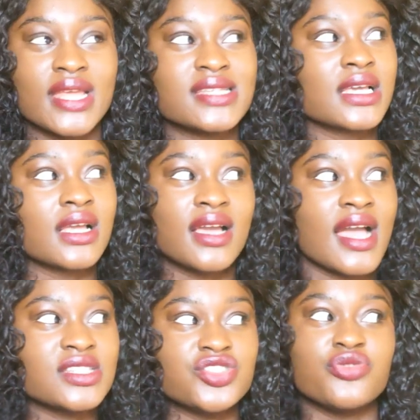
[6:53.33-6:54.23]
He's like,
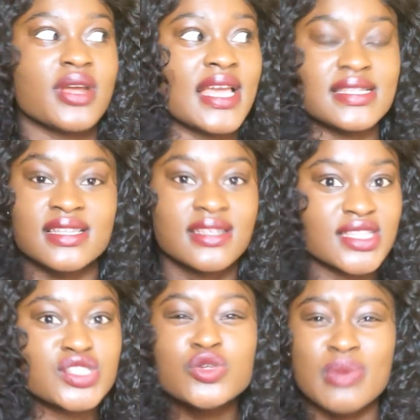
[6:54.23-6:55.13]
guys, do you realize
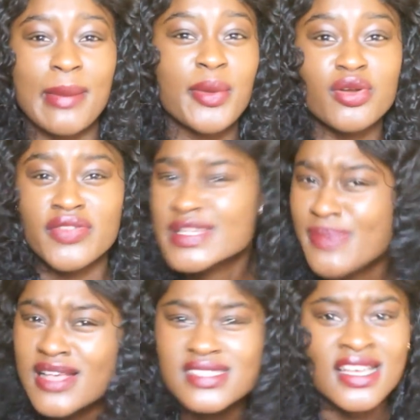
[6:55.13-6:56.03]
there's 2 black people on this
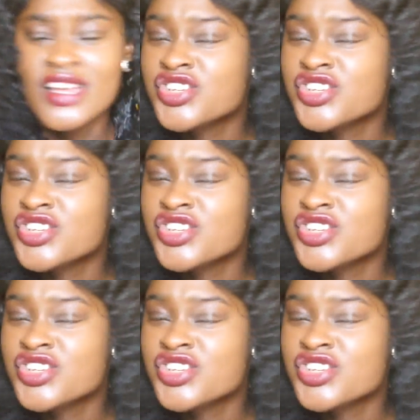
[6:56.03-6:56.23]
bus?